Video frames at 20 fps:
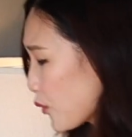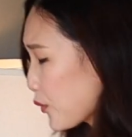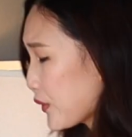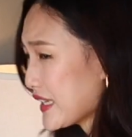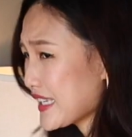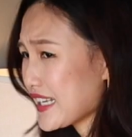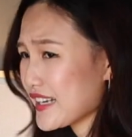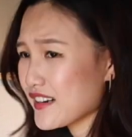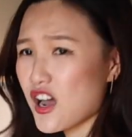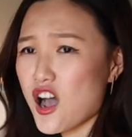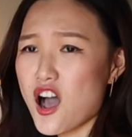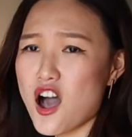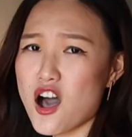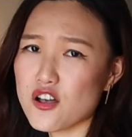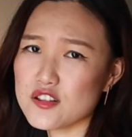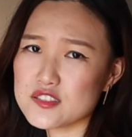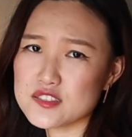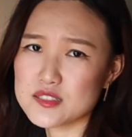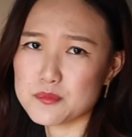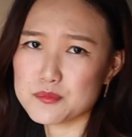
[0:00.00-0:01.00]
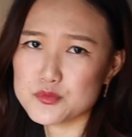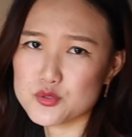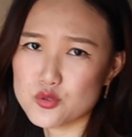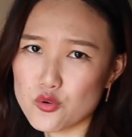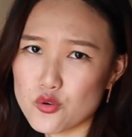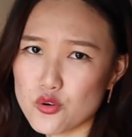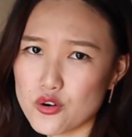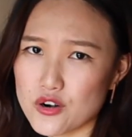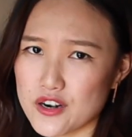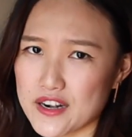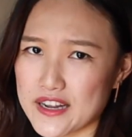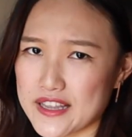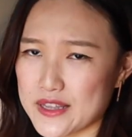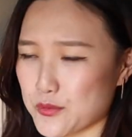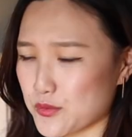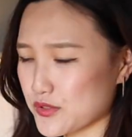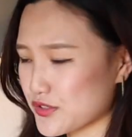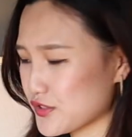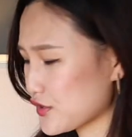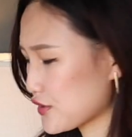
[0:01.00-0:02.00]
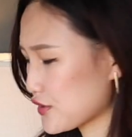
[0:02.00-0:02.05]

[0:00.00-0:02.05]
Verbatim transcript: We did an awesome tour. It was